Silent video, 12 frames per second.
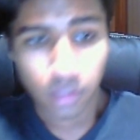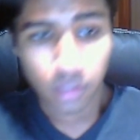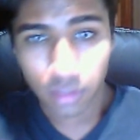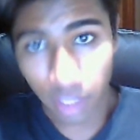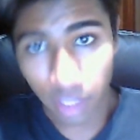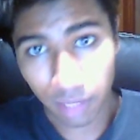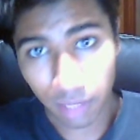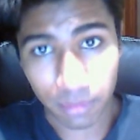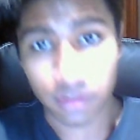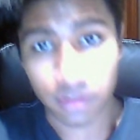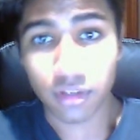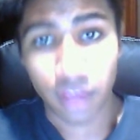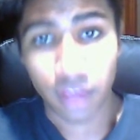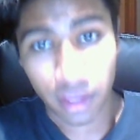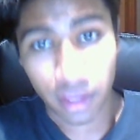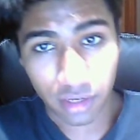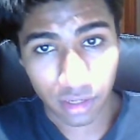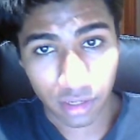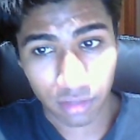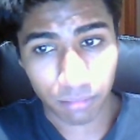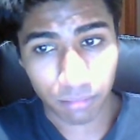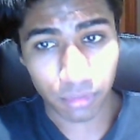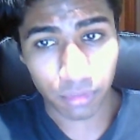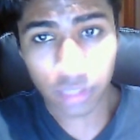came and ate and
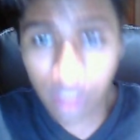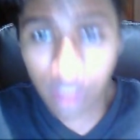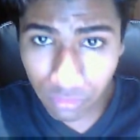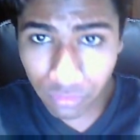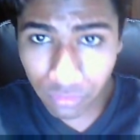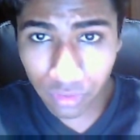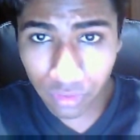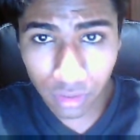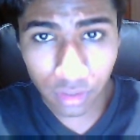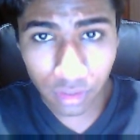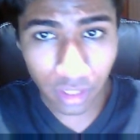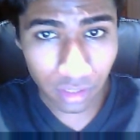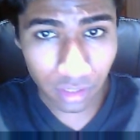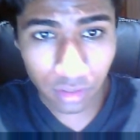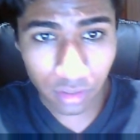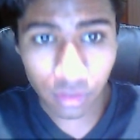believed that